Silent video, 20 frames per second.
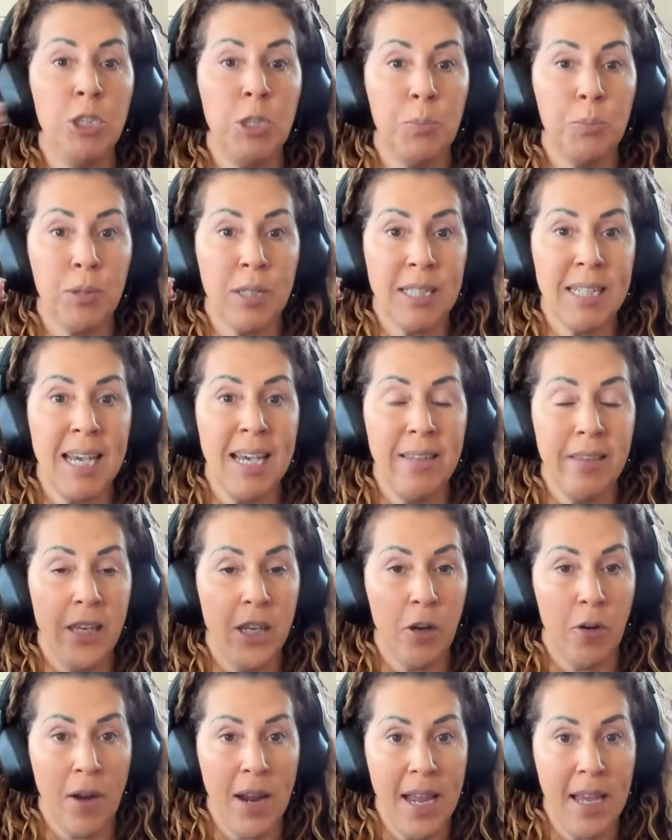you pretend that
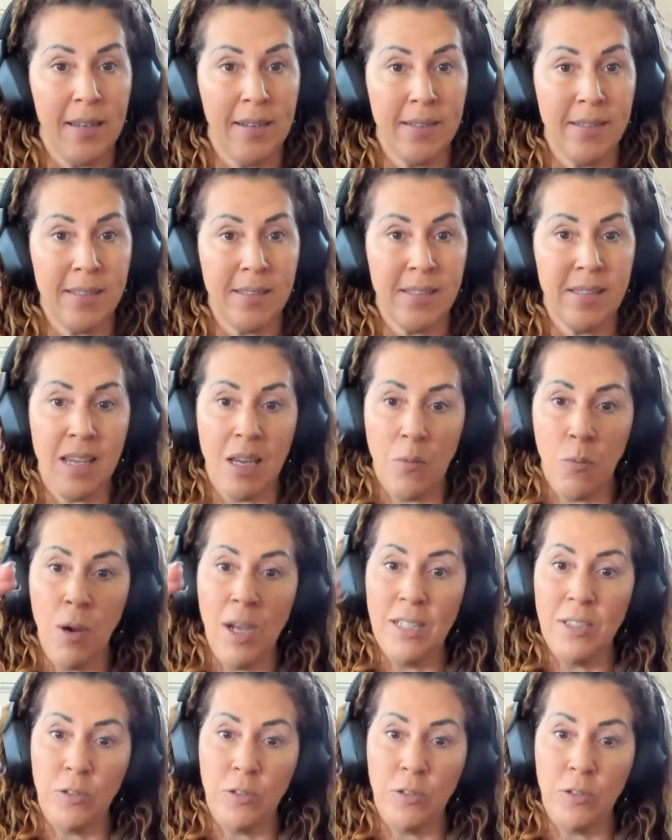your hand is the same way.